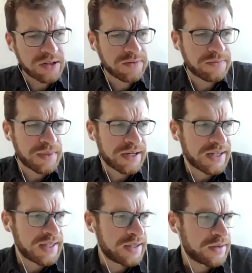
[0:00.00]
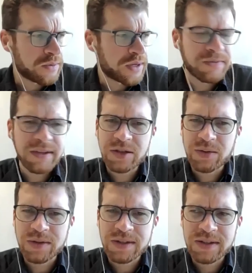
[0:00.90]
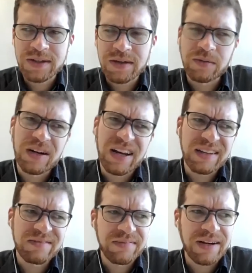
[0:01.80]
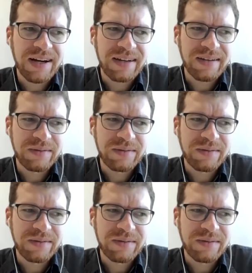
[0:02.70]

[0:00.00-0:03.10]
of one of the choices. I